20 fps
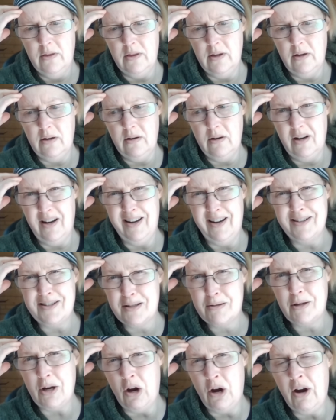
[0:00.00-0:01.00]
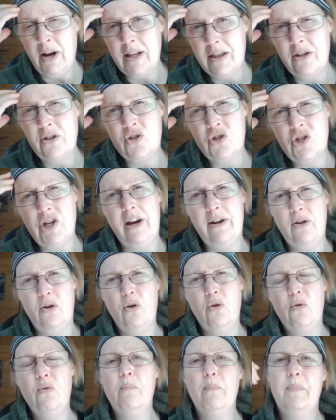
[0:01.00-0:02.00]
that I started this
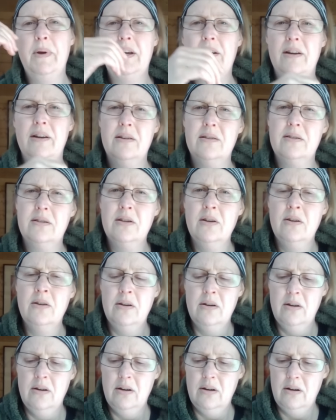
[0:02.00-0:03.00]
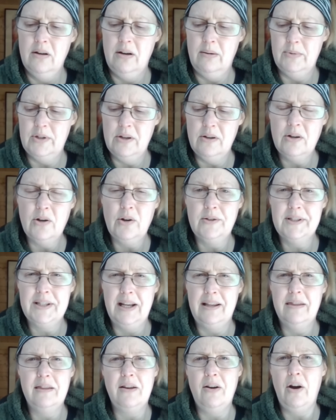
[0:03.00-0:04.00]
channel because I'm doing
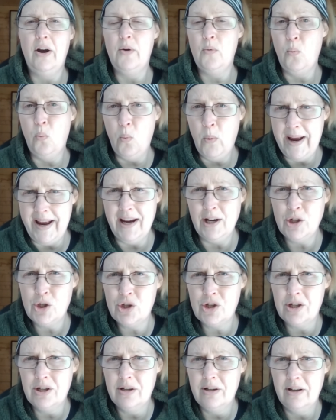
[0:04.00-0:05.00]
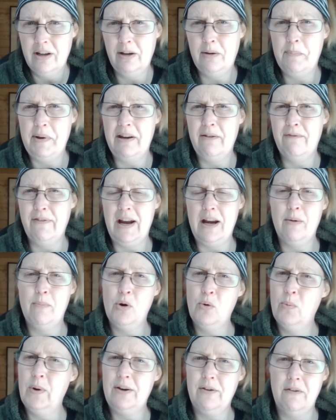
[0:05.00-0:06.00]
content that I wish had been
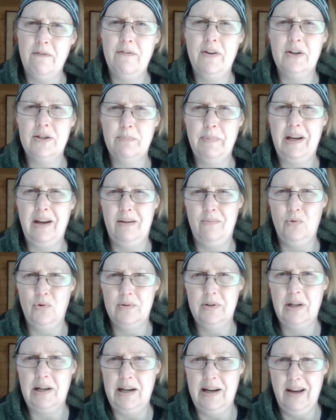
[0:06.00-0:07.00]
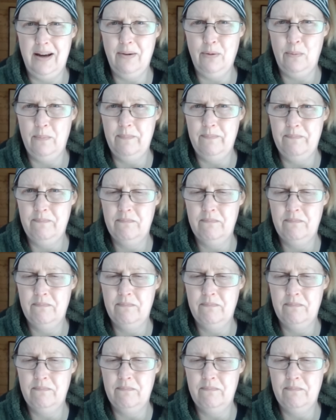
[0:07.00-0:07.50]
available when I first became chronically ill.